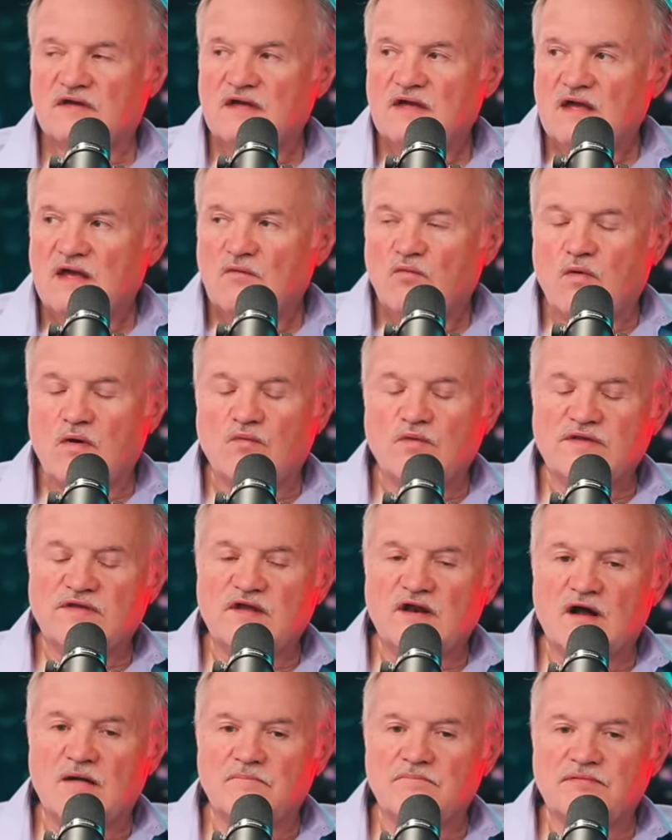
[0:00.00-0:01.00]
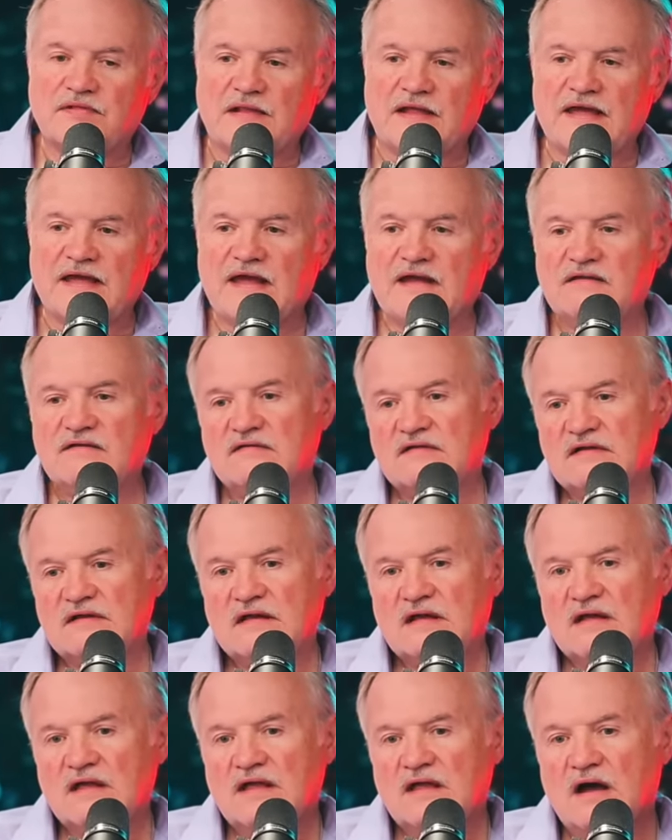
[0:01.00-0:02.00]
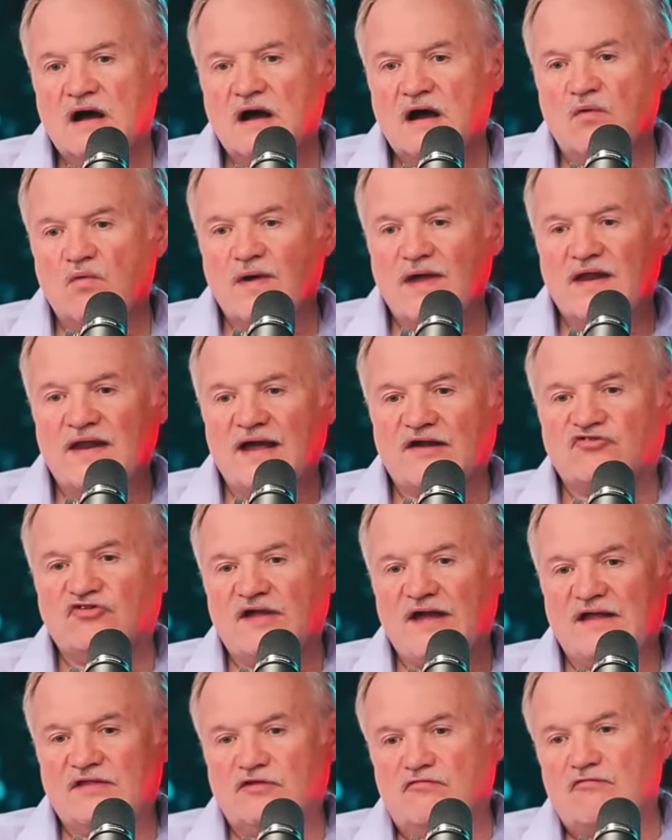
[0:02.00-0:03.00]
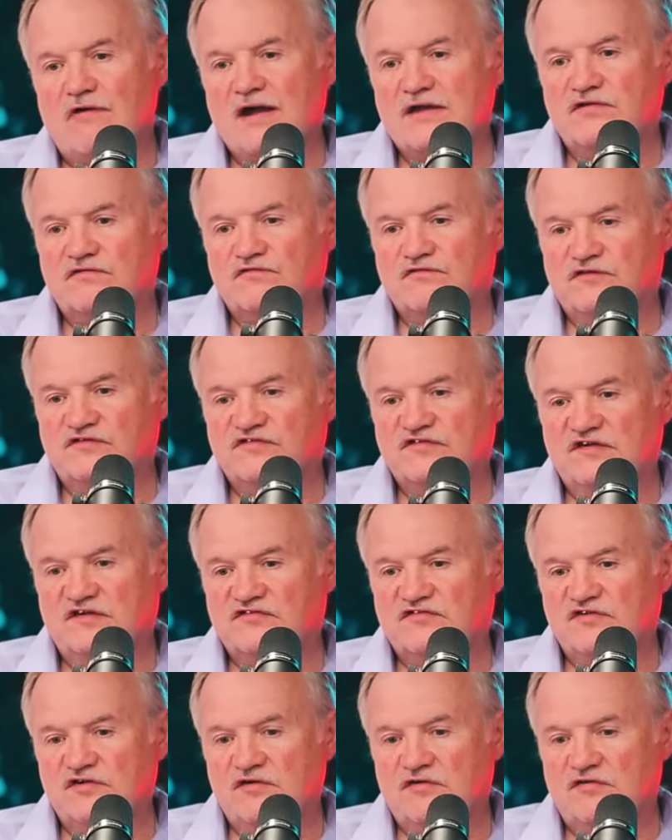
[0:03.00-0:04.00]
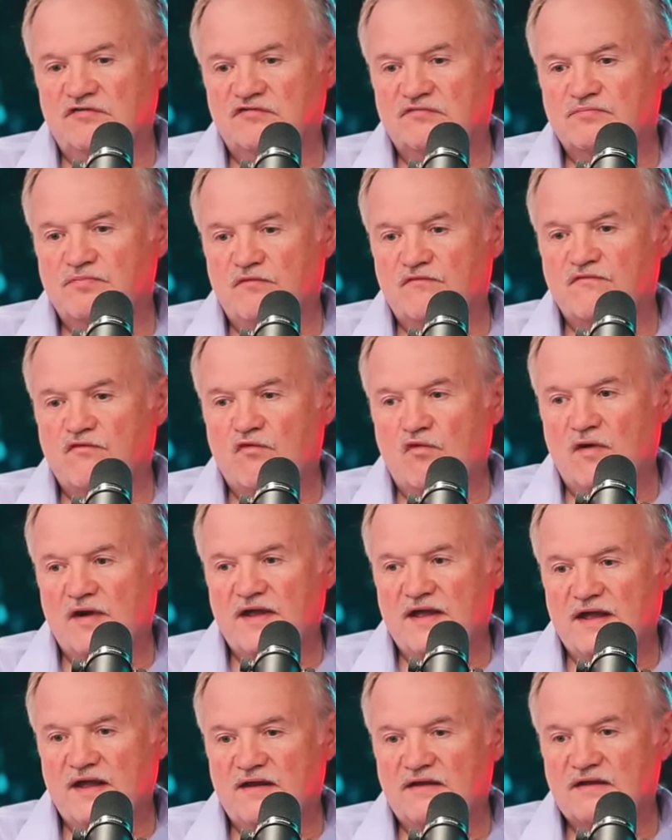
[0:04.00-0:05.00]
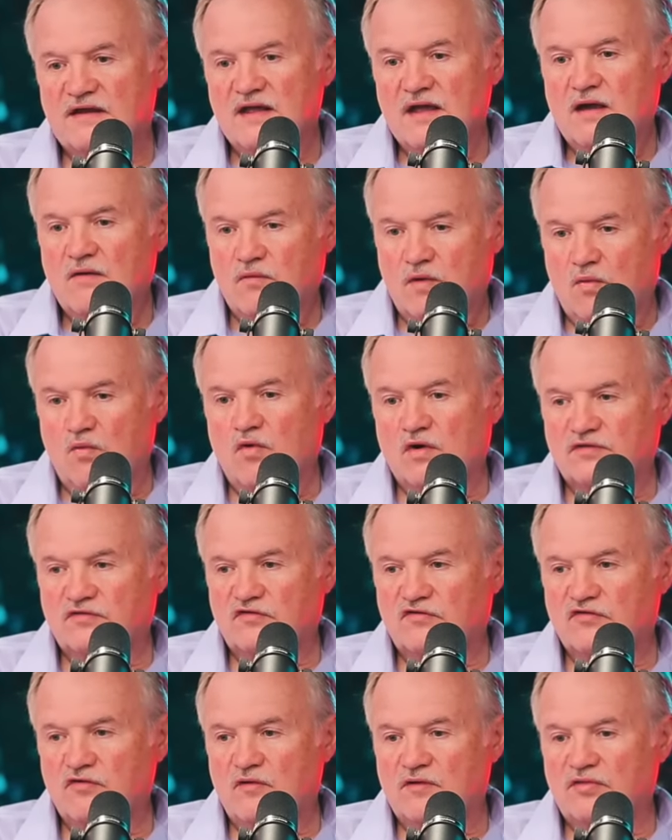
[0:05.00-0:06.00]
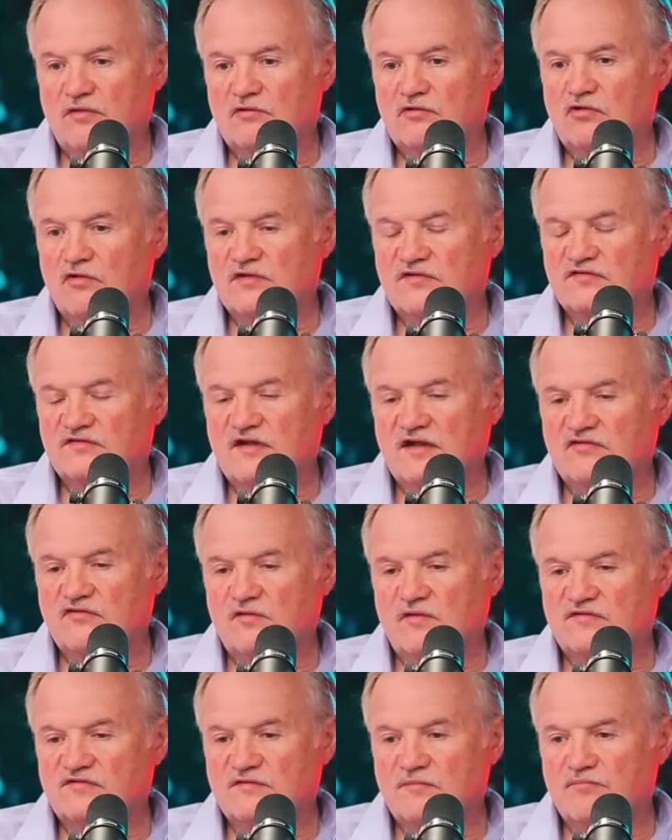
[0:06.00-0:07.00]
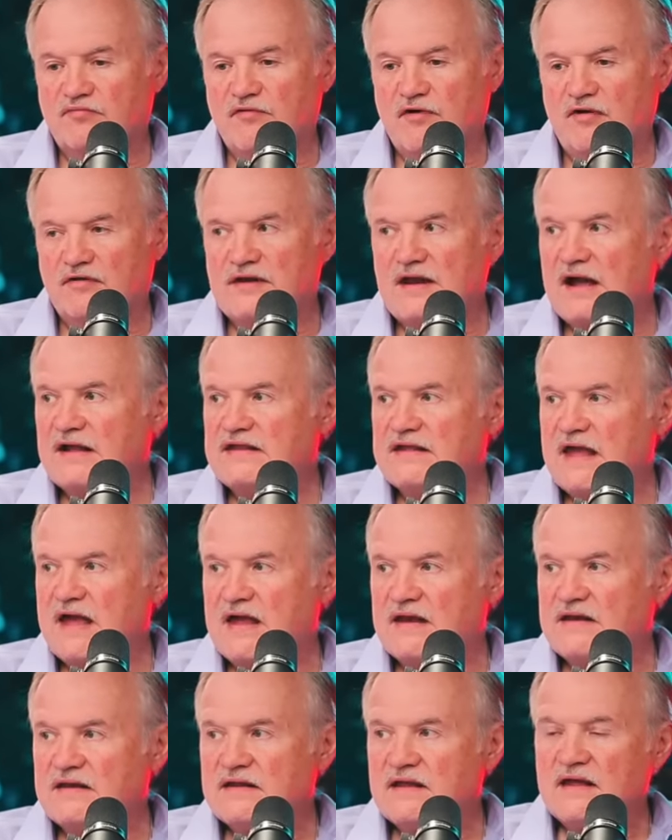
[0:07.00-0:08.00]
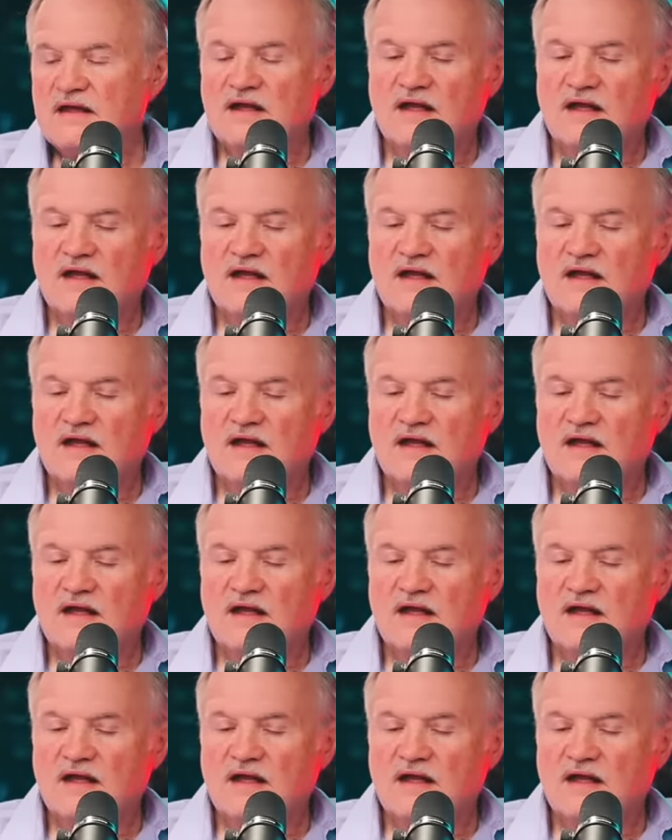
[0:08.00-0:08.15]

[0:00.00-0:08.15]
Mm-hmm. When we did Unplanned, we had actually had the rights for 6 years beforehand, and we wanted to do it, and the Lord said to us in prayer, not yet.